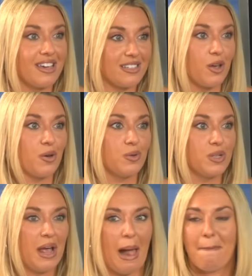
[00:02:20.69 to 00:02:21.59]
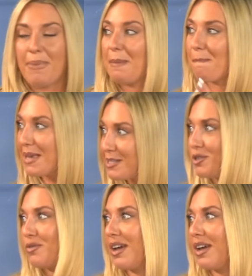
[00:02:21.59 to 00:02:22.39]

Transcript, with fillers: years old and be Mr.